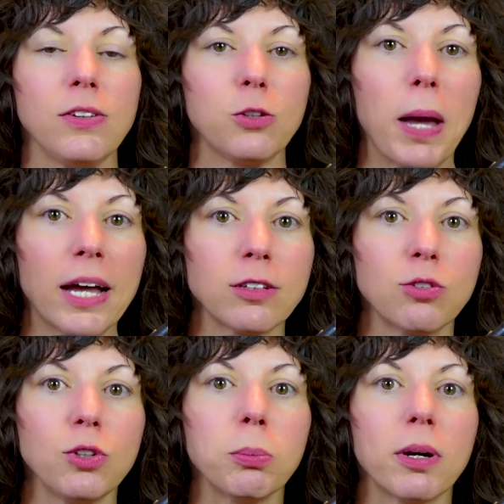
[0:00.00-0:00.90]
These
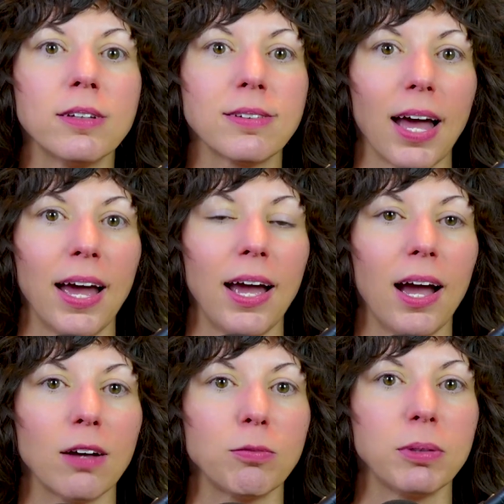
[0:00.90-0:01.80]
past few months, I
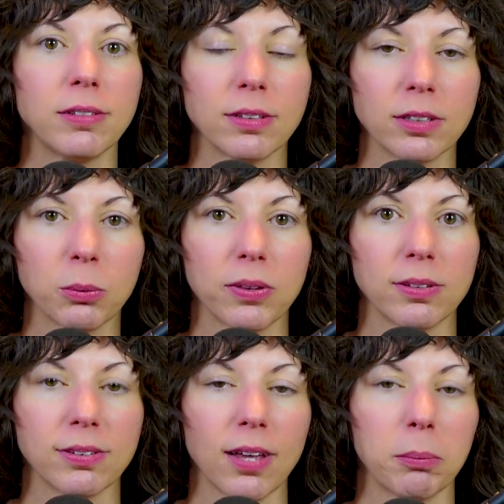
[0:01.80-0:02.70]
have been dealing
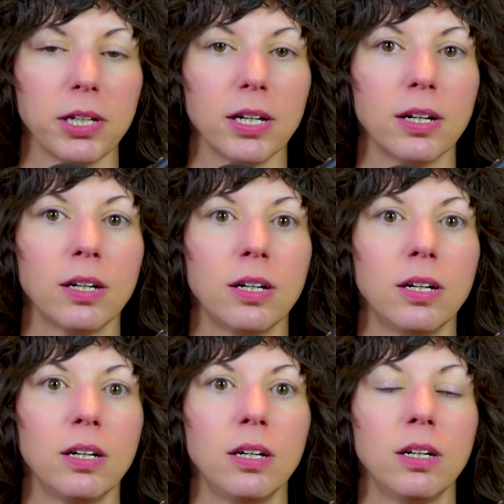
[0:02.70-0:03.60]
with insomnia.
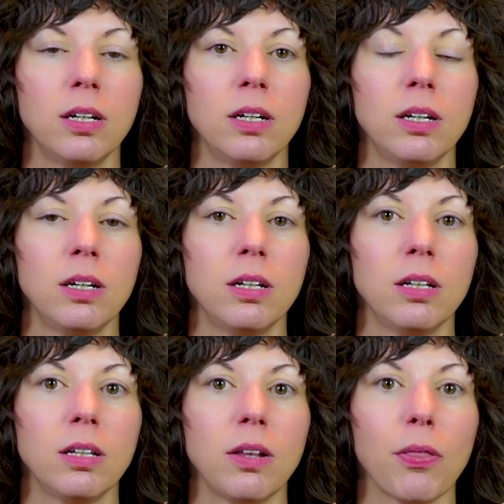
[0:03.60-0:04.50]

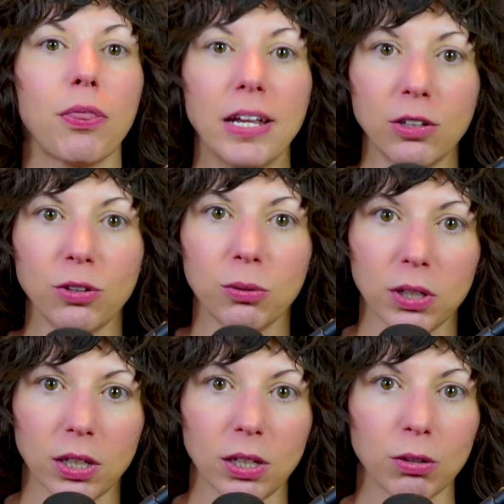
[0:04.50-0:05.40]
Thank you,
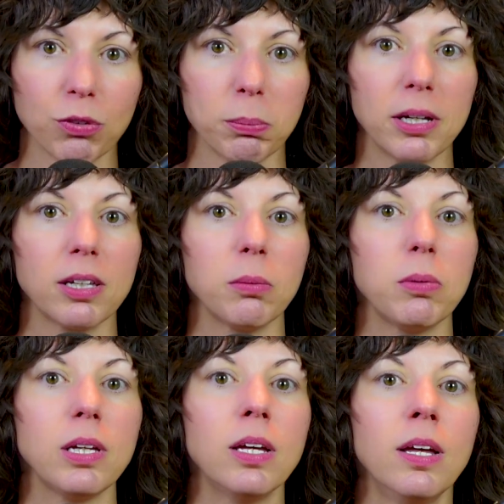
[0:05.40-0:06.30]
Nikki, for
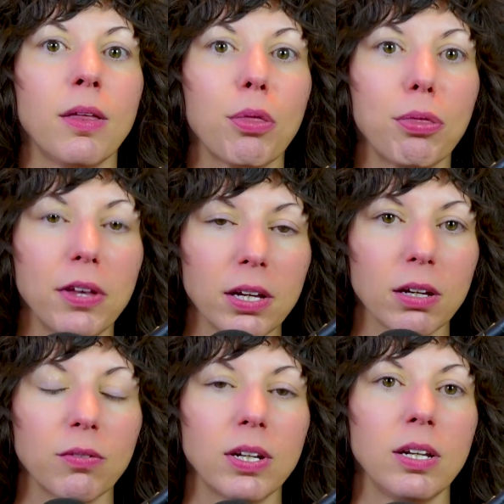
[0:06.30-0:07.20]
making me
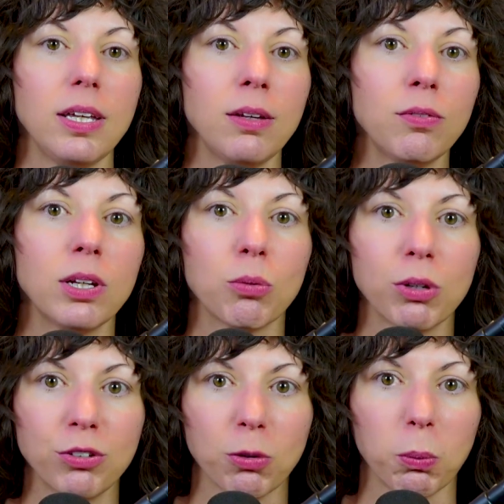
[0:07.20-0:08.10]
think of an evening
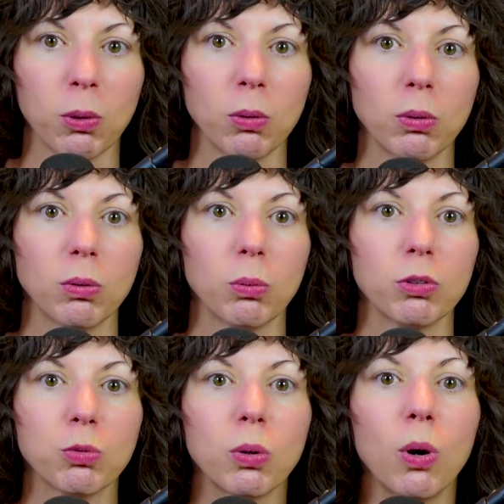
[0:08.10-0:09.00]
ritual,
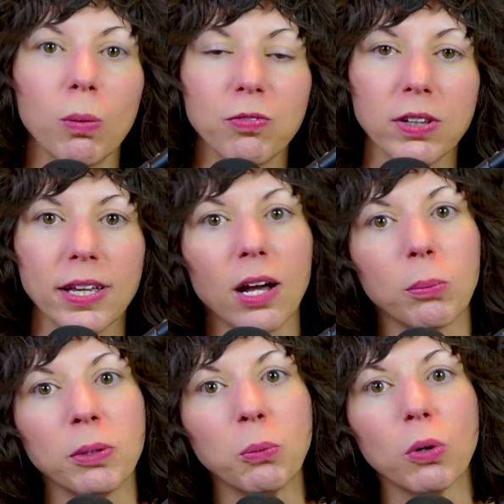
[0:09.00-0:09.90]
which will hopefully
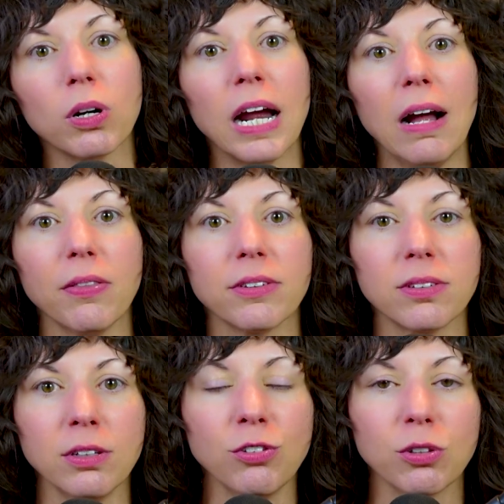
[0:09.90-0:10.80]
help me work out
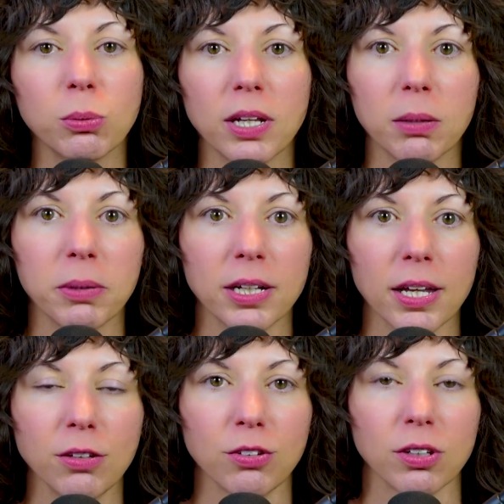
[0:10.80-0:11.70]
this issue without
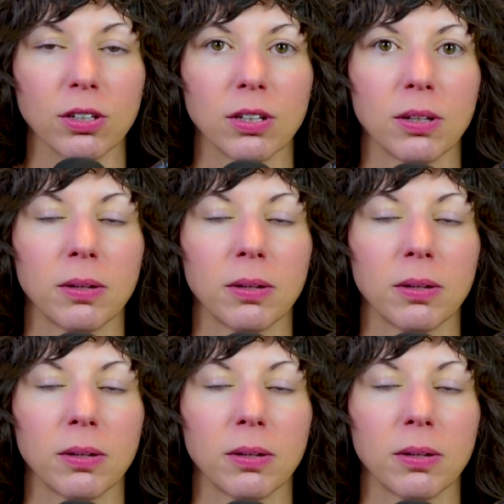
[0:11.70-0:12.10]
medication.